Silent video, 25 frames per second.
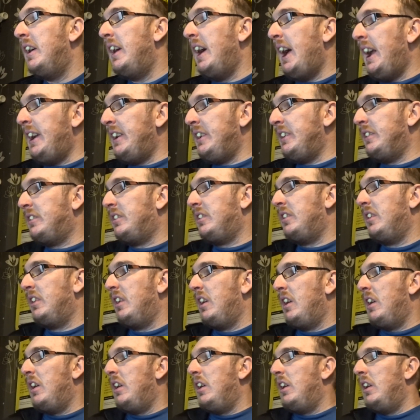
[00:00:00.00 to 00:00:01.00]
Anyways,
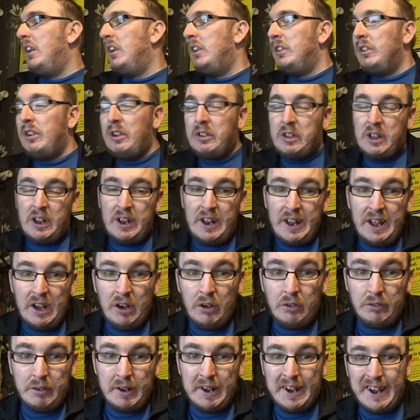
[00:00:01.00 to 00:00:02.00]
just a
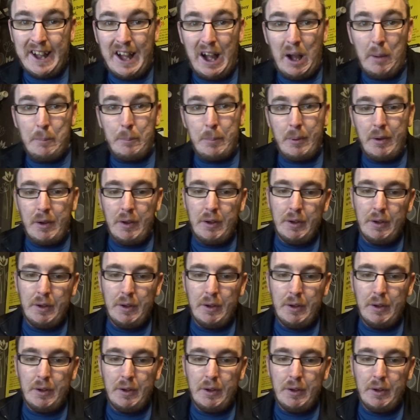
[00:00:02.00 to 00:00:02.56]
little recap.